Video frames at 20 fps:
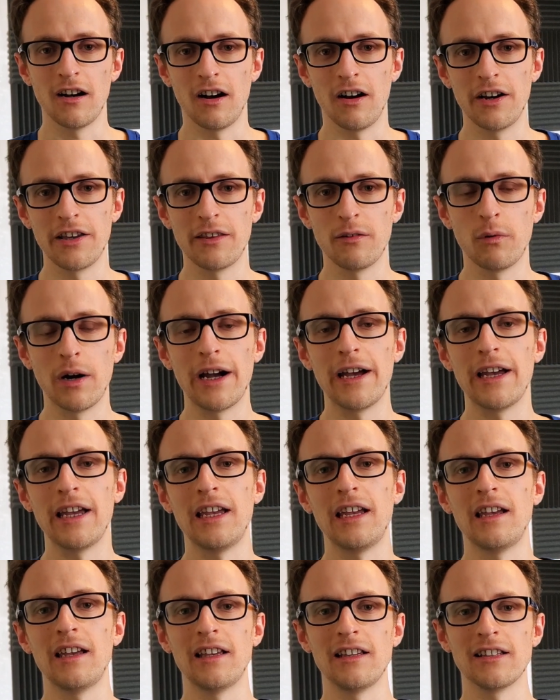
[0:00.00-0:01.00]
either
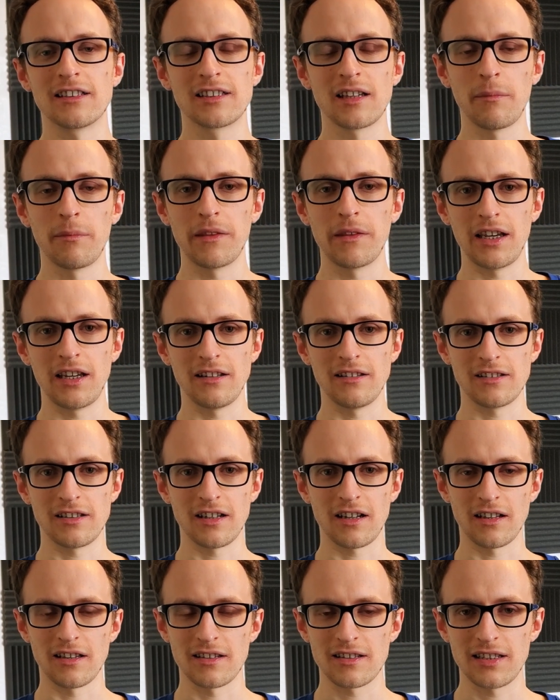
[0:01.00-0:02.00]
way, it's something
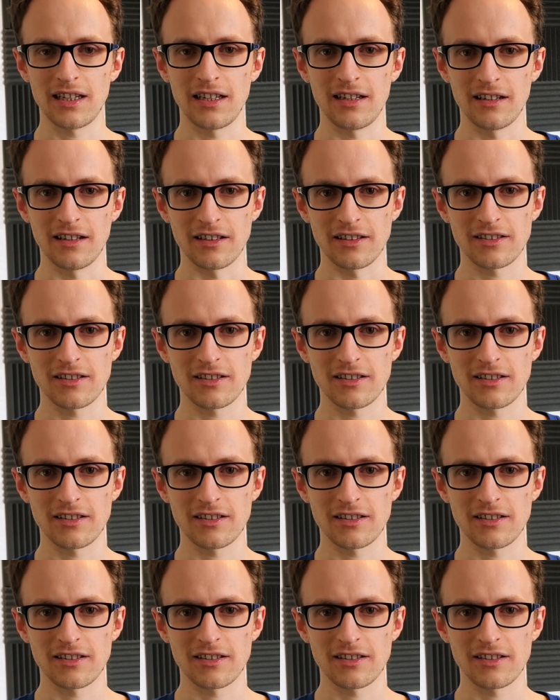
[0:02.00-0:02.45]
to consider.